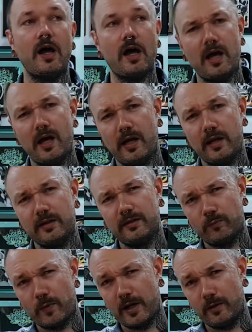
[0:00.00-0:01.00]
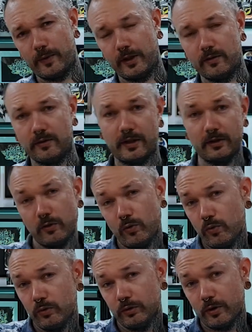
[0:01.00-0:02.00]
And while we're on that
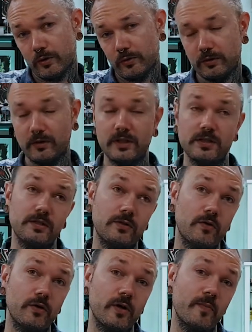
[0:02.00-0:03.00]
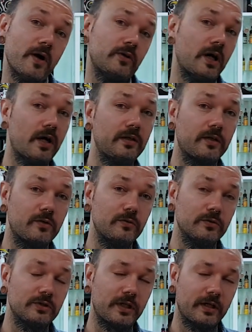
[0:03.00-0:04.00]
cool note, let's talk about other
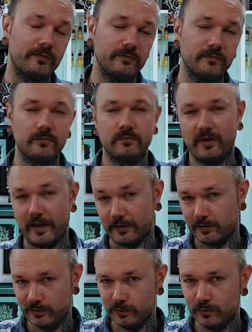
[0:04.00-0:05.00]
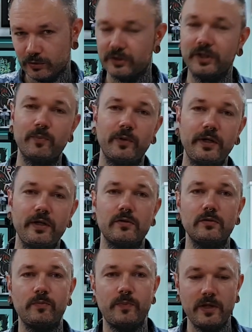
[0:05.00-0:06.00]
cool stuff, like tattoos. They're pretty
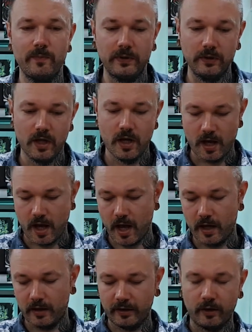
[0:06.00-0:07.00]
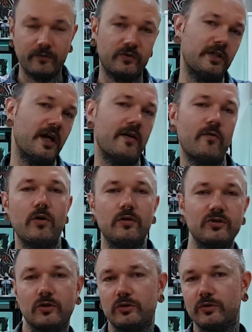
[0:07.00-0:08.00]
cool people, and they often have all
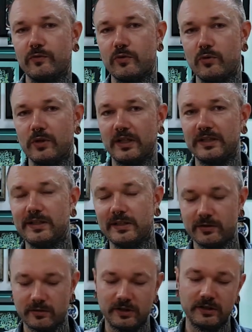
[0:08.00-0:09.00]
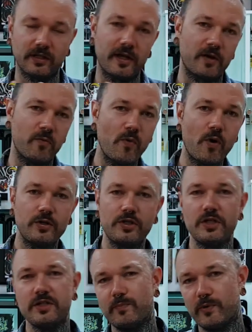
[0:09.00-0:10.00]
sorts of cool accessories, like
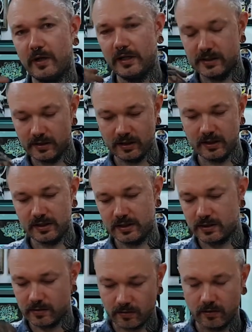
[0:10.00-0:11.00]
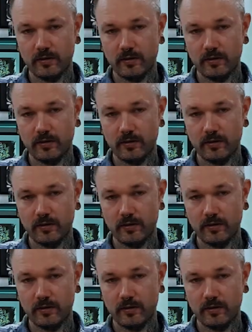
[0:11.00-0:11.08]
watches, bracelets,